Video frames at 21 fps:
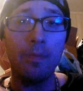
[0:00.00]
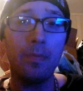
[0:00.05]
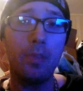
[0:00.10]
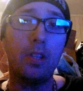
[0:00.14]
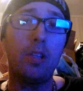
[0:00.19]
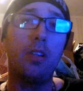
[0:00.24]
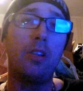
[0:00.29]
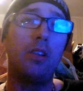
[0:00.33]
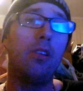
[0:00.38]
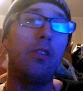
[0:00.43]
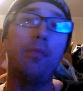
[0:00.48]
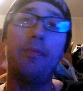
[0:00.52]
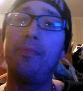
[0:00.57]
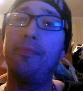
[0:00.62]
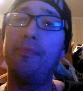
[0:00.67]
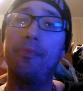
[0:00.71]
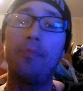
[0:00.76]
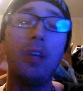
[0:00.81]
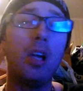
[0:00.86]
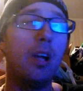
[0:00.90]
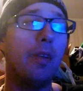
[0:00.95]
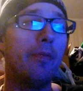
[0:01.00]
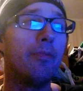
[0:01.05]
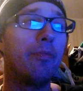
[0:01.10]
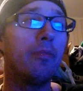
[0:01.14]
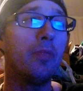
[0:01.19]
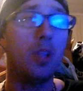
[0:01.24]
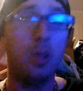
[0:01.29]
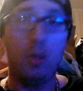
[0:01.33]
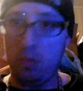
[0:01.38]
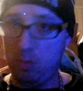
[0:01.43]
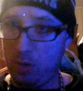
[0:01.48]
Uh, no,
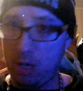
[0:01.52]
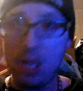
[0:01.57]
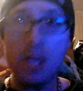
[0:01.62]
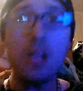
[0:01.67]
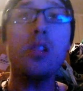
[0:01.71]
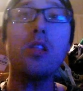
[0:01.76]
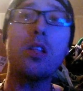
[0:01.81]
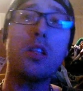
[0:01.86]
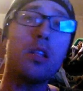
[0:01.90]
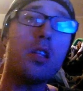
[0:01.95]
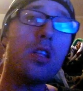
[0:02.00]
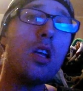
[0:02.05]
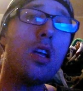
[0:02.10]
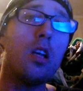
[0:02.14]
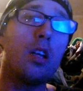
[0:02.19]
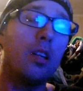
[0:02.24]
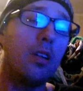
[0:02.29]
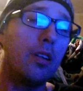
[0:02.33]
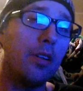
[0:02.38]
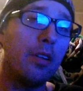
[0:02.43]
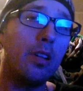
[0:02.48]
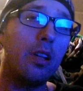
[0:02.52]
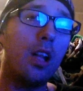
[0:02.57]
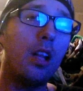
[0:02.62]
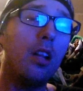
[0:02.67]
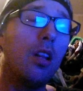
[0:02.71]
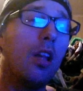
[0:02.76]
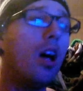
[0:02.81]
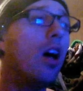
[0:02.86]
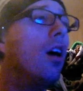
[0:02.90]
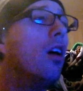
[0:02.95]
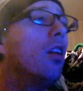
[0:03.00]
that's a sign. They
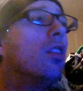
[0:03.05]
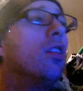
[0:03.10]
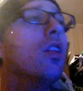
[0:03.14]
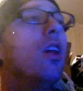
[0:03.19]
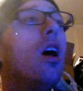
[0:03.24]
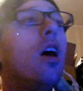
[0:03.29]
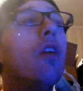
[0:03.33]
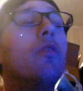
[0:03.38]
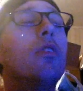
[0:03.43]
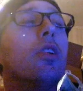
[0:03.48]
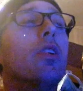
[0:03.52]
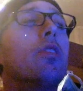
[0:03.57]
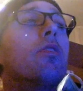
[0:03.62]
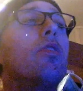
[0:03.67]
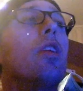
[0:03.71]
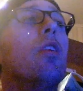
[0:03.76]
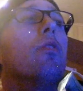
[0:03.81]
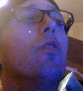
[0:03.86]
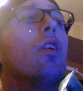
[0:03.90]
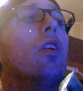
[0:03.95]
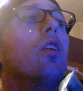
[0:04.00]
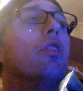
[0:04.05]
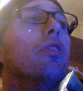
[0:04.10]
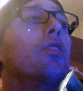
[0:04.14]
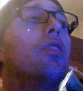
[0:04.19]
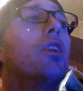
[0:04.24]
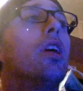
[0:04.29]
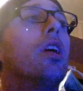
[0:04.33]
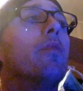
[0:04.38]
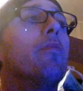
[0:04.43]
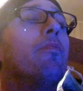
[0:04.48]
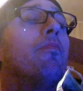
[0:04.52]
lo love stuff a long
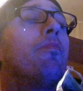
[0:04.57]
time.